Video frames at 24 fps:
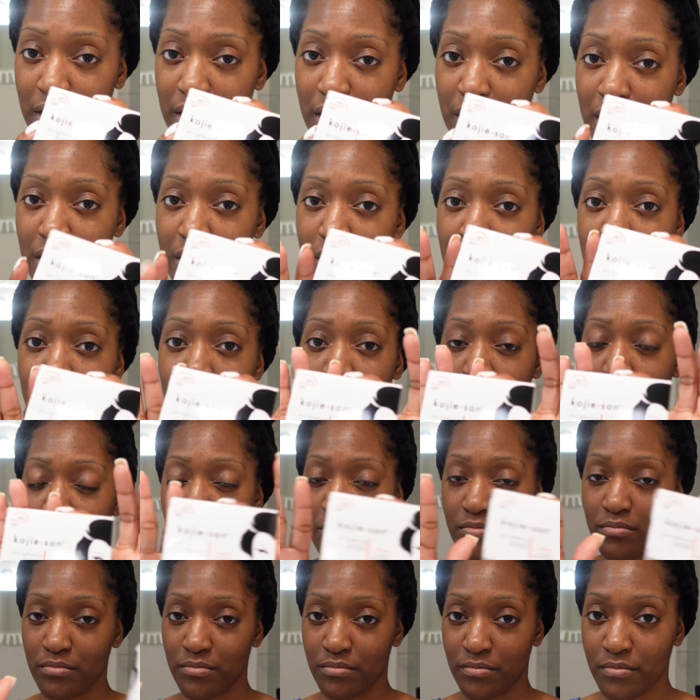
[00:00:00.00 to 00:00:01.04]
this,
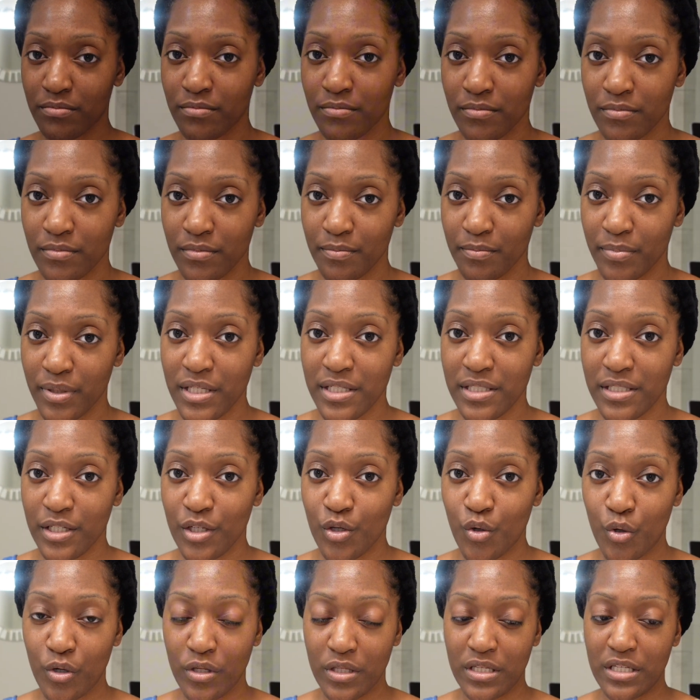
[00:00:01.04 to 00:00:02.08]
please
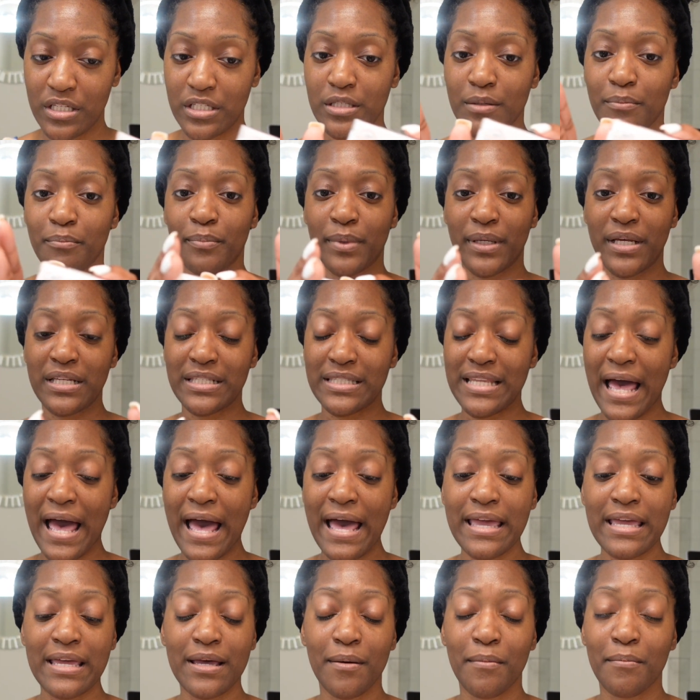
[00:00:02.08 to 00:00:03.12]
ignore this, because I
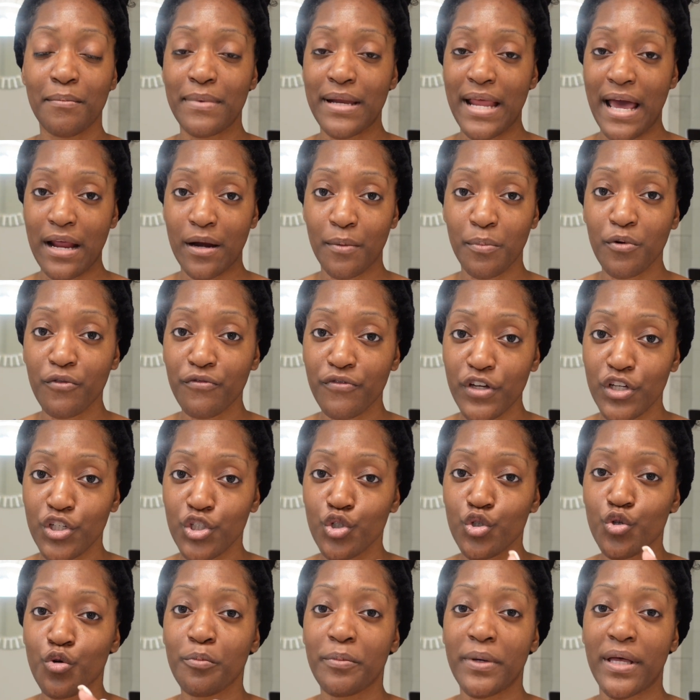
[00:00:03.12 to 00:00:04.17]
am not a
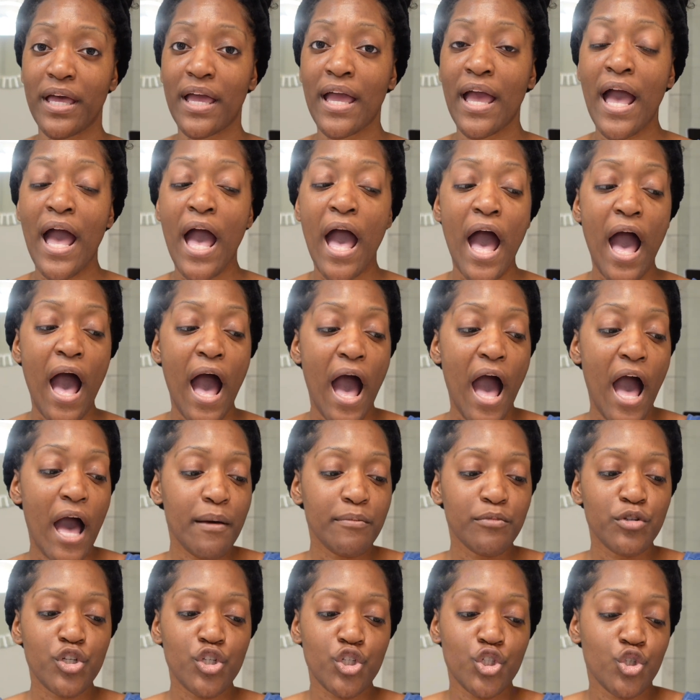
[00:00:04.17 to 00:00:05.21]
professional, but I'm
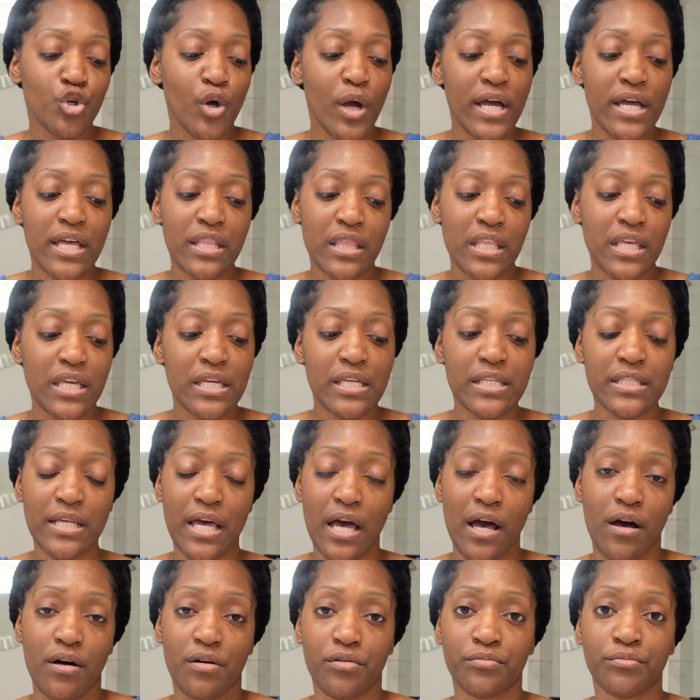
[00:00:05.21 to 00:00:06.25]
just trying things
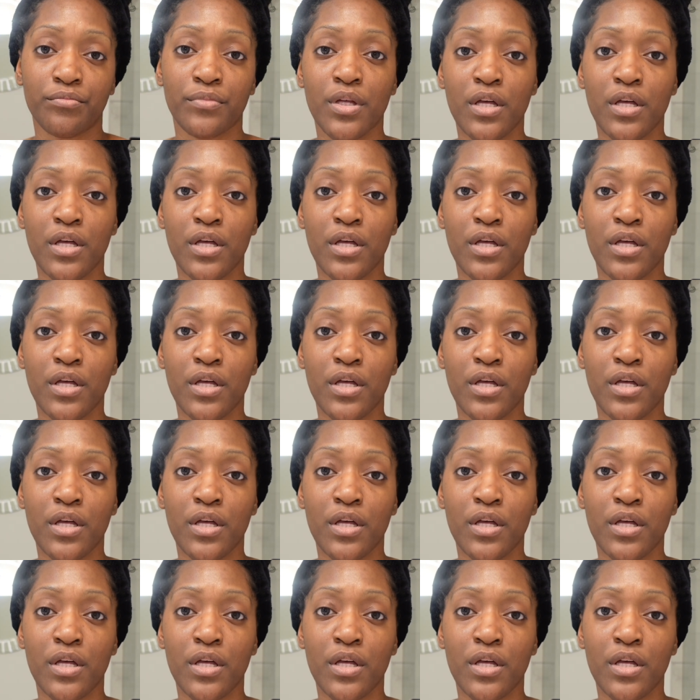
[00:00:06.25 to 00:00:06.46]
out.